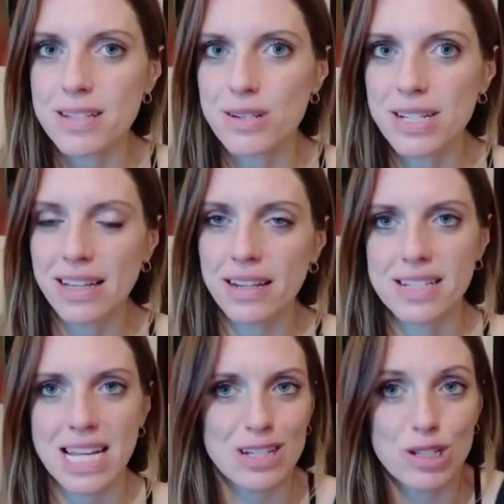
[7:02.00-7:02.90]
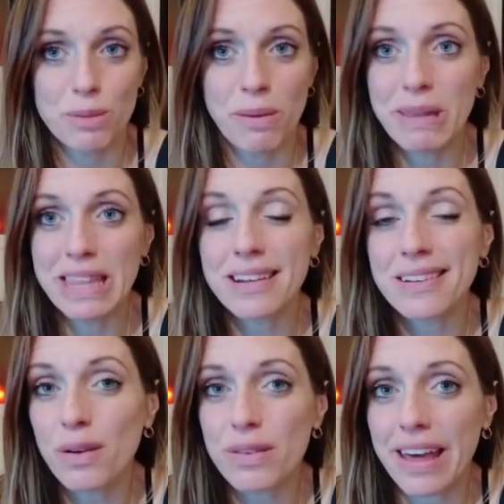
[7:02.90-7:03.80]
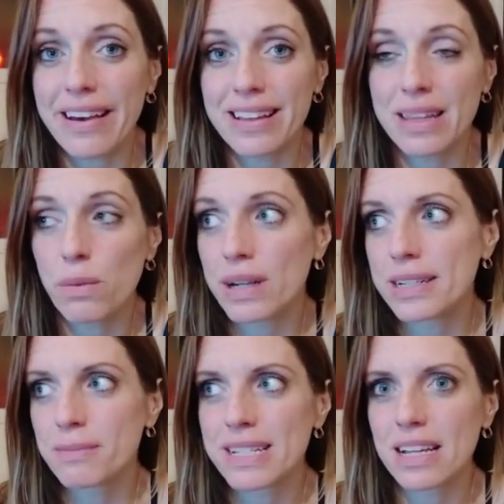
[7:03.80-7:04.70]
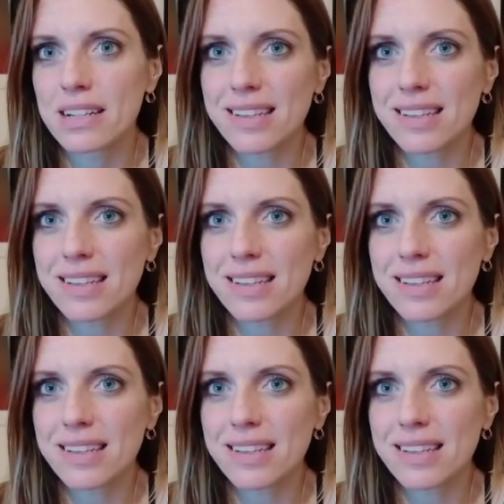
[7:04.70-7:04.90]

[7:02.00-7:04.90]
didn't get a title. So maybe they didn't know that, and they wanted him to get a